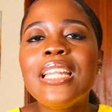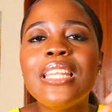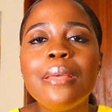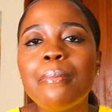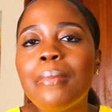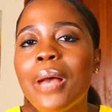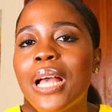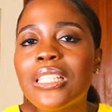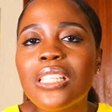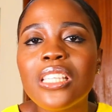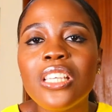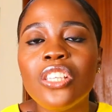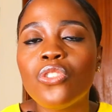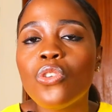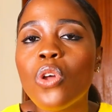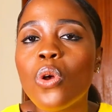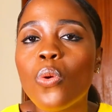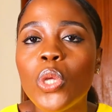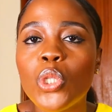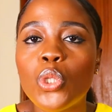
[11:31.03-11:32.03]
The math
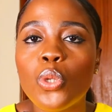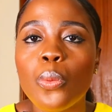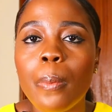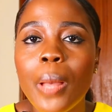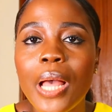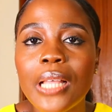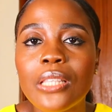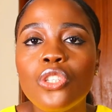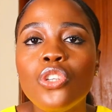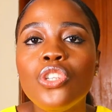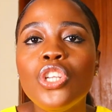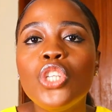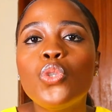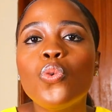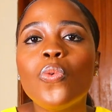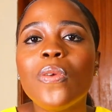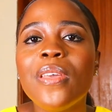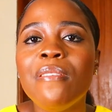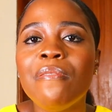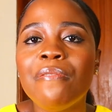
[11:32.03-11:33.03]
is not going to match. You need
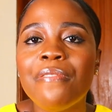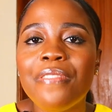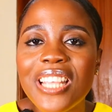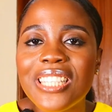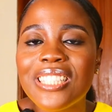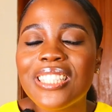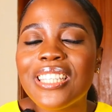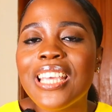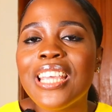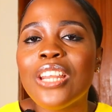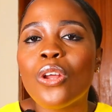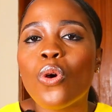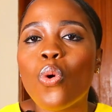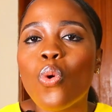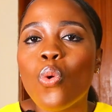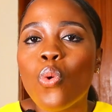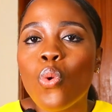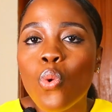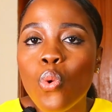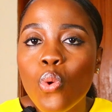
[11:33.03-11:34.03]
to invest in
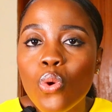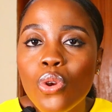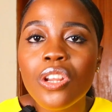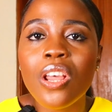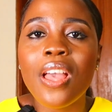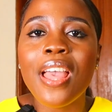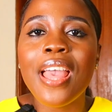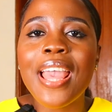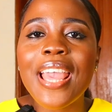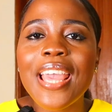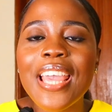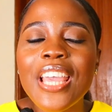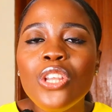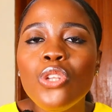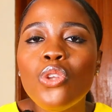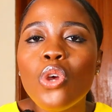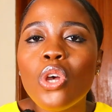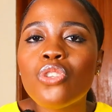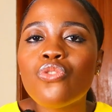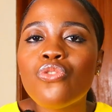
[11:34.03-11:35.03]
good
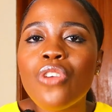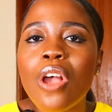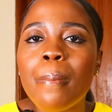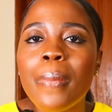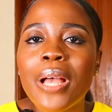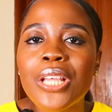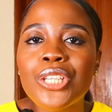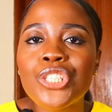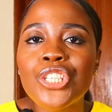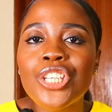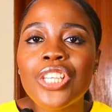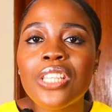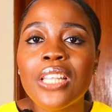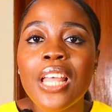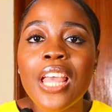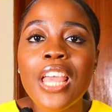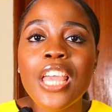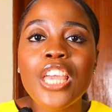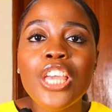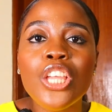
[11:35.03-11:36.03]
industrial
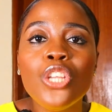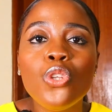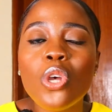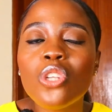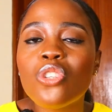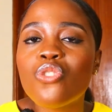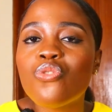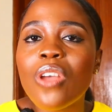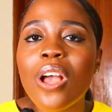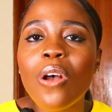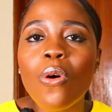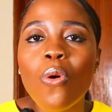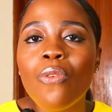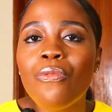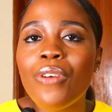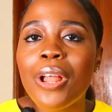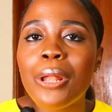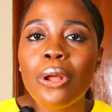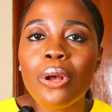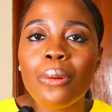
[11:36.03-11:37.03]
machine, industrial
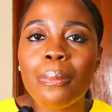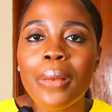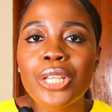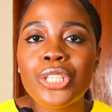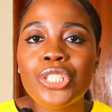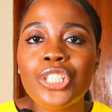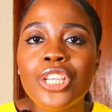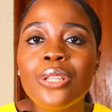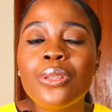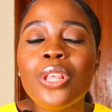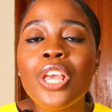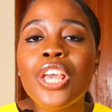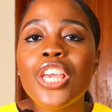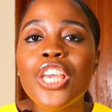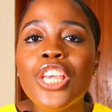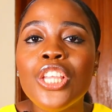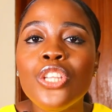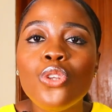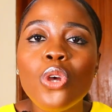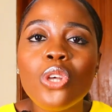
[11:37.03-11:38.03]
overlock machine,
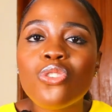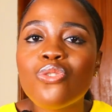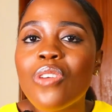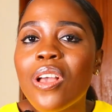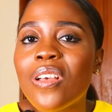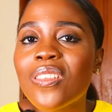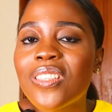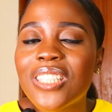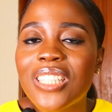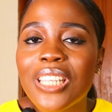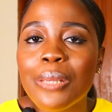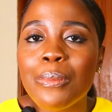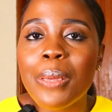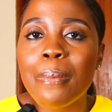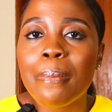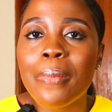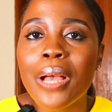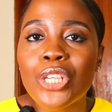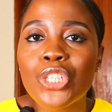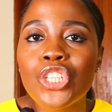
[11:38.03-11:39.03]
industrial
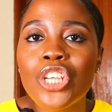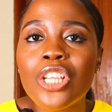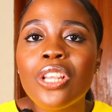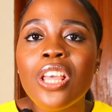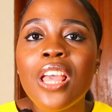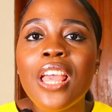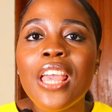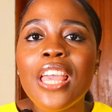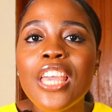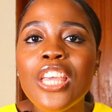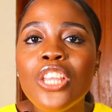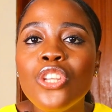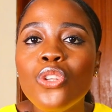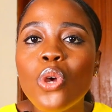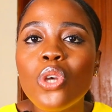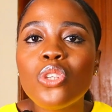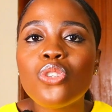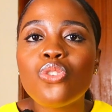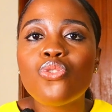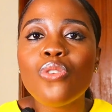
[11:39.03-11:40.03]
steaming machine,
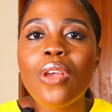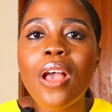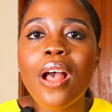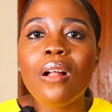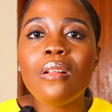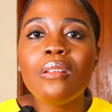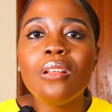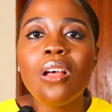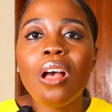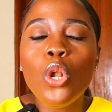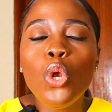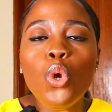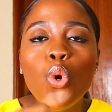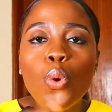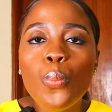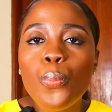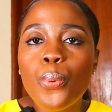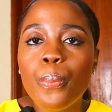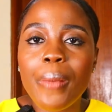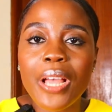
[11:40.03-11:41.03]
industrial
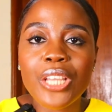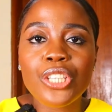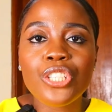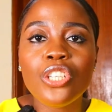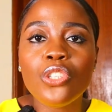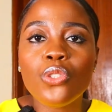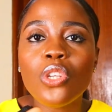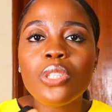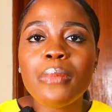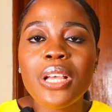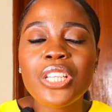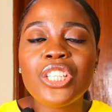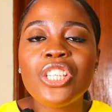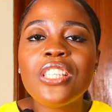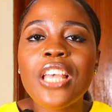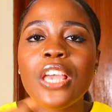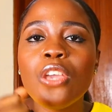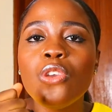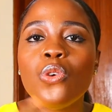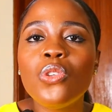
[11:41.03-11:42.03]
loop machines, those
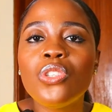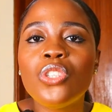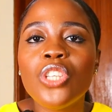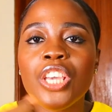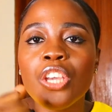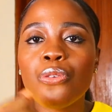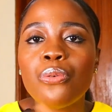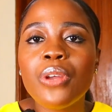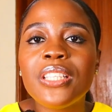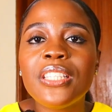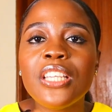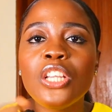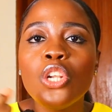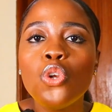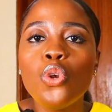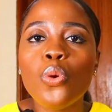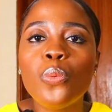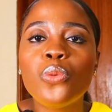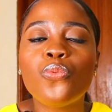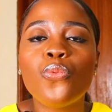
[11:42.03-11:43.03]
machines that you use in
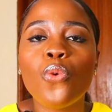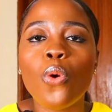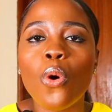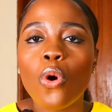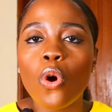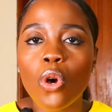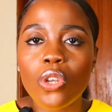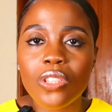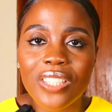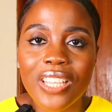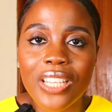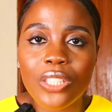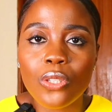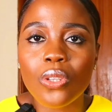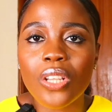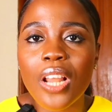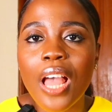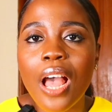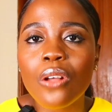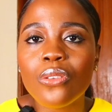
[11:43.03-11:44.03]
creating loops for
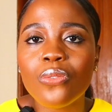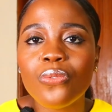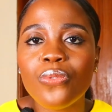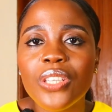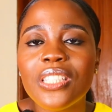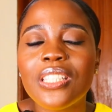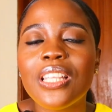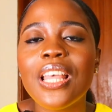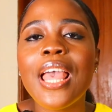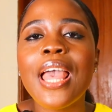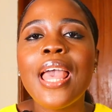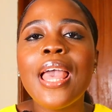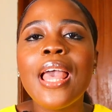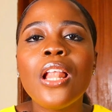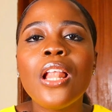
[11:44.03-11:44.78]
corsets and outfits.